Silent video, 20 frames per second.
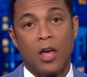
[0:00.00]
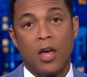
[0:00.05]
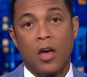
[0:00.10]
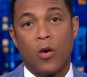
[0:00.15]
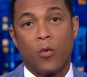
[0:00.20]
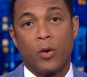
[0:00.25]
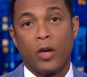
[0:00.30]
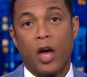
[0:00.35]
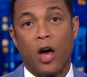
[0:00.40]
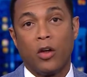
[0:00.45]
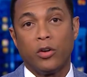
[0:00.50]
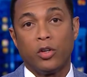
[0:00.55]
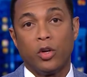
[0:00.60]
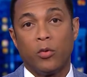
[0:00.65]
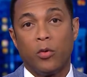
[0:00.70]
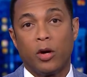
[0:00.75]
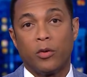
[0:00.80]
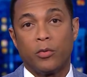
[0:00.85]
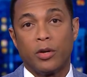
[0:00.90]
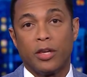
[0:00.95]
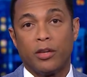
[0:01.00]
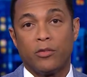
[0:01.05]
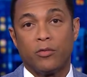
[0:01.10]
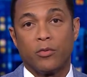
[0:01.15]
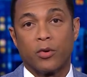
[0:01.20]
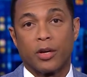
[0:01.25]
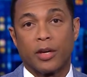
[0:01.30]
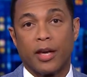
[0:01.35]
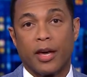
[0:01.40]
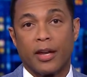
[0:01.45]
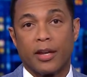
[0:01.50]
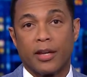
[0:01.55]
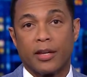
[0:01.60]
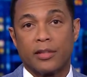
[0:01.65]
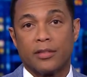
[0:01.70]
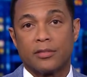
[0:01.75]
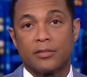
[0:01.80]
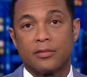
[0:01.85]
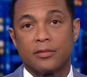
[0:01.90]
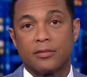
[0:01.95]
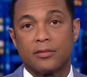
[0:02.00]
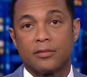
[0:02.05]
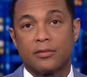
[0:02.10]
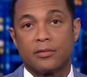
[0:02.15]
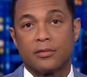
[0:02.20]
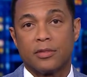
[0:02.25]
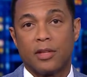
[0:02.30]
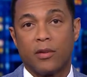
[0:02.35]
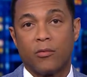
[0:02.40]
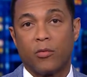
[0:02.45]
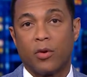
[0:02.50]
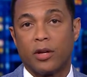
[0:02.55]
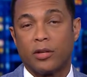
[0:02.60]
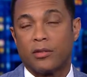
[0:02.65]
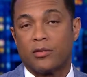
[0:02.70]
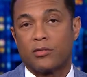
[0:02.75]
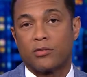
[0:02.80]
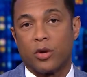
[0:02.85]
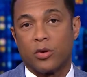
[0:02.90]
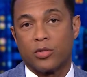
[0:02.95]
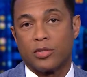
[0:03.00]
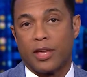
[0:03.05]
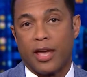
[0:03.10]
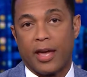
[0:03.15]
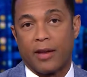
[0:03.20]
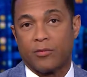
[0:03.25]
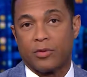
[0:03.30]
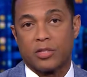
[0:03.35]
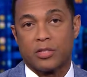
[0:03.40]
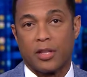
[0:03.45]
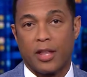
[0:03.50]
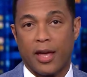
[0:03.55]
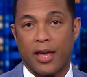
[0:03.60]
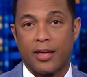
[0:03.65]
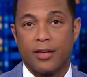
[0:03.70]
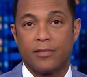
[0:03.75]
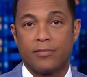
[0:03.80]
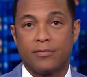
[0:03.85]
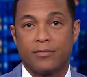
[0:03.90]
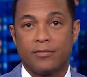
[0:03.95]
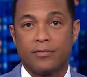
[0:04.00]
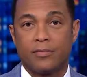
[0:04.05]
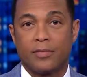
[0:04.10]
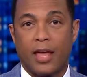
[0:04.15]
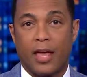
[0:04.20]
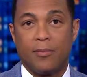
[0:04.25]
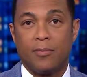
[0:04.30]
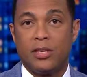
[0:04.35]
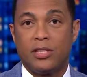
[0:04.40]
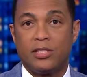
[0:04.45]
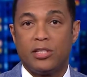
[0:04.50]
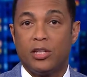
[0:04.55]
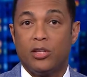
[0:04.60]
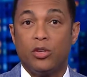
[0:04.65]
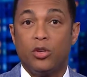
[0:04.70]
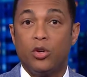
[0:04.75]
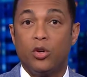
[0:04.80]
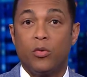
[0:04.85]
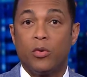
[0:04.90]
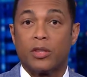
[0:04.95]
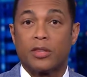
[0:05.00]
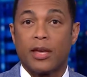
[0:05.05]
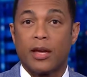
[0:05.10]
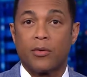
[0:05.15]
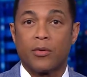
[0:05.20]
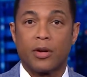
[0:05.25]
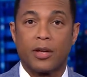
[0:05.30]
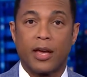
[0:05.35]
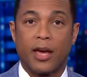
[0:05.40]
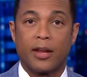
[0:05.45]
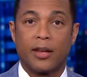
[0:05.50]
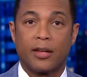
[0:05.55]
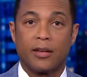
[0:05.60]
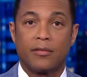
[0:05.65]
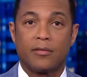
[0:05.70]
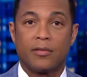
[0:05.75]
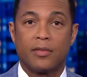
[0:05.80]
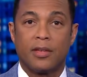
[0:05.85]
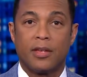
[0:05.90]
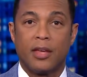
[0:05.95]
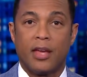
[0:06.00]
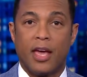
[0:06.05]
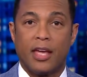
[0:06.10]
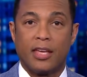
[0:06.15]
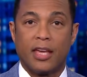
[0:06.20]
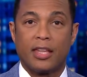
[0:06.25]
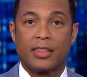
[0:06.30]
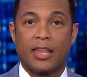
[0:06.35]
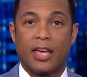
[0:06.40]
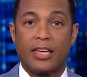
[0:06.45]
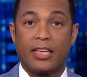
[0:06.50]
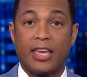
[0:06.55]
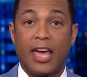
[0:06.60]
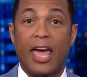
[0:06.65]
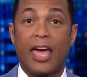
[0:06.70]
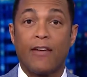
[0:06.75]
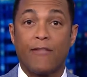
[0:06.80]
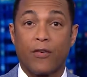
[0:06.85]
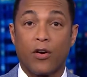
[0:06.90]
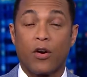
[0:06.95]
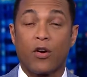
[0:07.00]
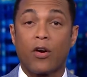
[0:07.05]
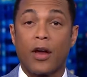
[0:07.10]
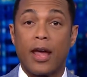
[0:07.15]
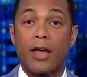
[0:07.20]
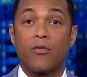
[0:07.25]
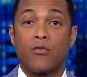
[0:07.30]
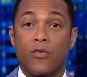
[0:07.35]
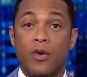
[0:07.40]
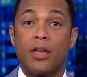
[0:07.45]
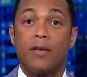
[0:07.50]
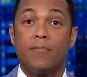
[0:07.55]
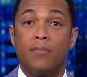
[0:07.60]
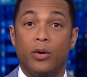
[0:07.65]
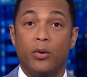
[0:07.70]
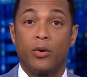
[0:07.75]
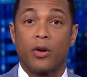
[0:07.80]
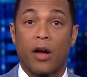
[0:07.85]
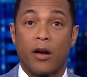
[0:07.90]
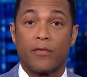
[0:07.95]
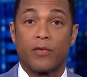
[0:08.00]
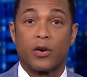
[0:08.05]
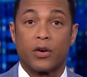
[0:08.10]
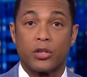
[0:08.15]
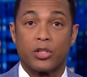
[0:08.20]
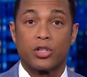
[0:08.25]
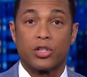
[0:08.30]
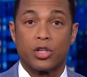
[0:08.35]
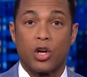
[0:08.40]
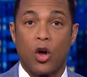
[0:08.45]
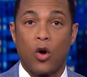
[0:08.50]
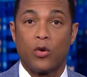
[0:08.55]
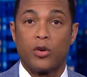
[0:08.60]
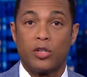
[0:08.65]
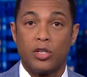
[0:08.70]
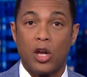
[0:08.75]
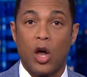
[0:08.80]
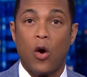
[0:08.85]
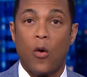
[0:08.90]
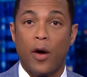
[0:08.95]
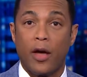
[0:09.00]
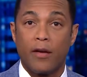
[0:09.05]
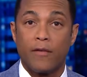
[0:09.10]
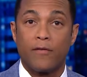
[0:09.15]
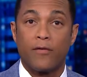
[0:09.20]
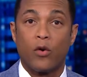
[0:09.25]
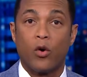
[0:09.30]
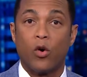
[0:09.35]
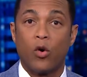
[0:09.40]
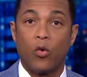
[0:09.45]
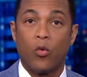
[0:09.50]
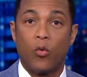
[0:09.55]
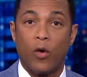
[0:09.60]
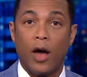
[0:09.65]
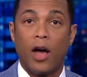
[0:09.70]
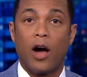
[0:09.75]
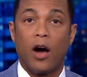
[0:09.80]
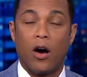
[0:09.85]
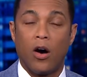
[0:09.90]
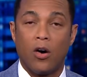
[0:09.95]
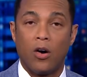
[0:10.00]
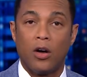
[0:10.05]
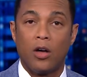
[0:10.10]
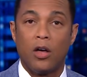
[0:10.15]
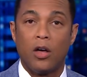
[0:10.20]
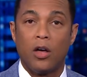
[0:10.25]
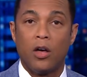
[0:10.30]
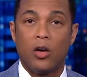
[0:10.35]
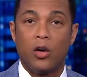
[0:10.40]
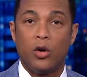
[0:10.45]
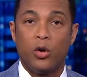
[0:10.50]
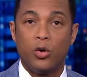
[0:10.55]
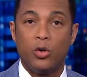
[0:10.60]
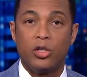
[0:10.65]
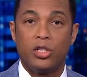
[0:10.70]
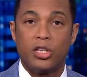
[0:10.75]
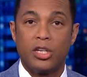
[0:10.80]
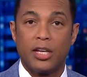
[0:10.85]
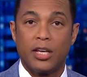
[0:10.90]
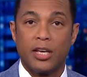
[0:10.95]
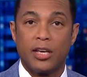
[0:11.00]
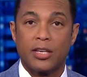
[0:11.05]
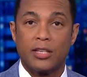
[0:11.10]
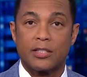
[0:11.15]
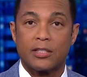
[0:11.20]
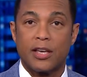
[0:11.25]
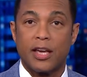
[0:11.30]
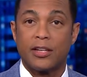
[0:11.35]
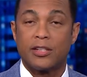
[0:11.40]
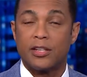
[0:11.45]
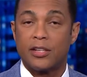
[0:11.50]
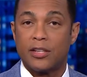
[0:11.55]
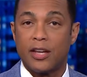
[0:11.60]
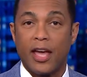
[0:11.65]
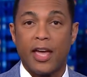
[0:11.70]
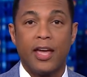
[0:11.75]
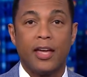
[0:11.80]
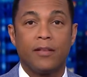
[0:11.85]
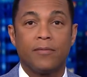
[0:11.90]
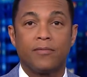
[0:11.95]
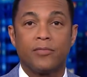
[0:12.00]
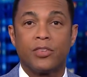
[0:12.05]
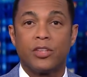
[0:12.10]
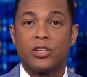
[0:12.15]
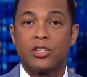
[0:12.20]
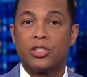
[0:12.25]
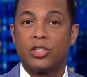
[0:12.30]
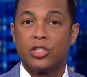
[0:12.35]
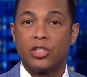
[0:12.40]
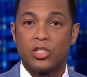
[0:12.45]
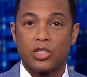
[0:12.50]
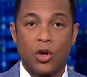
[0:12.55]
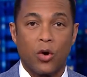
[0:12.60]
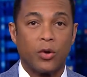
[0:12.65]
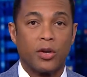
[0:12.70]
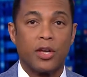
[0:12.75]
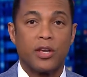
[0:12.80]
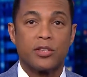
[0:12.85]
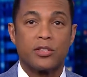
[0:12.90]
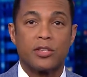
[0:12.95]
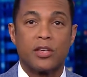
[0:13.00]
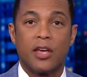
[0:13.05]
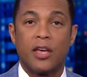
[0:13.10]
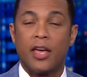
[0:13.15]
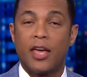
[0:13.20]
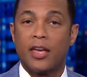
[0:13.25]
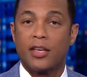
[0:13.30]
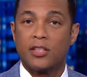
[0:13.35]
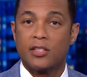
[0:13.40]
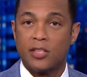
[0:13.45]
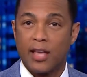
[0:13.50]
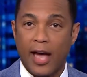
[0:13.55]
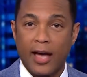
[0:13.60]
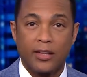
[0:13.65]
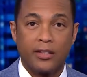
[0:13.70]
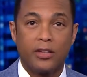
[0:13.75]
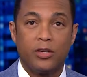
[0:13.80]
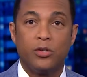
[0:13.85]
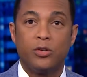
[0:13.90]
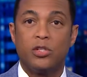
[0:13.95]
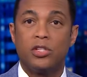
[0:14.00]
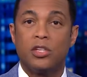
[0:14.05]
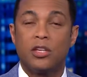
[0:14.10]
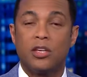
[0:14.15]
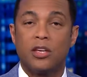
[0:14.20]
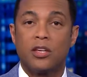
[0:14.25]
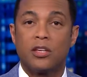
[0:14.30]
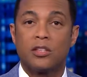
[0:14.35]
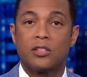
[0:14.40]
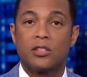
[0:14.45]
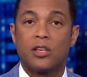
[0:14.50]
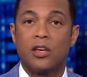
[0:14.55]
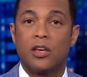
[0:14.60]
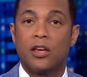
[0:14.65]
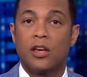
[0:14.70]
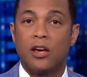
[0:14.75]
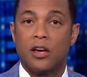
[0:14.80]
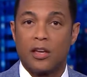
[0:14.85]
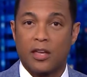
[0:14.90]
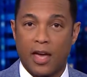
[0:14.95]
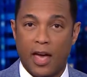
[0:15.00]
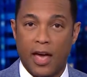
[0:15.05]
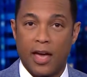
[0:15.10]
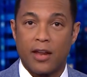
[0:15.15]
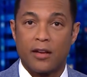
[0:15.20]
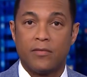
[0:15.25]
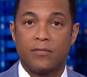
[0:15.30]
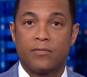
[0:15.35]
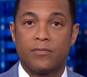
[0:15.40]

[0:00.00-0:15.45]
We all knew what we were getting and what Roseanne was like. ABC knew what they were getting, and yet they gave her a reboot of her show knowing full well who she is. And today she showed us exactly who she is again,